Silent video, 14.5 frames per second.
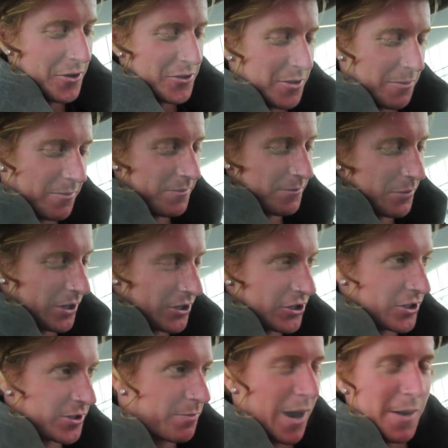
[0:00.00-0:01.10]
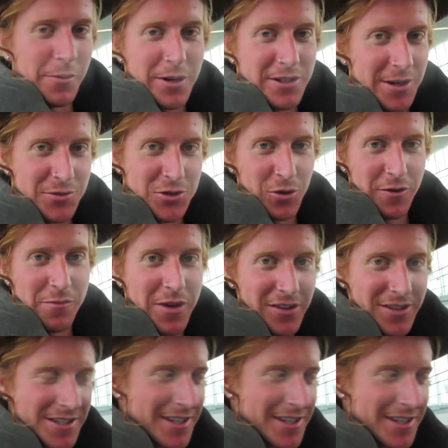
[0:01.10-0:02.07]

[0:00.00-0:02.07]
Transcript: which I'm pretty sure is probably some sort of middle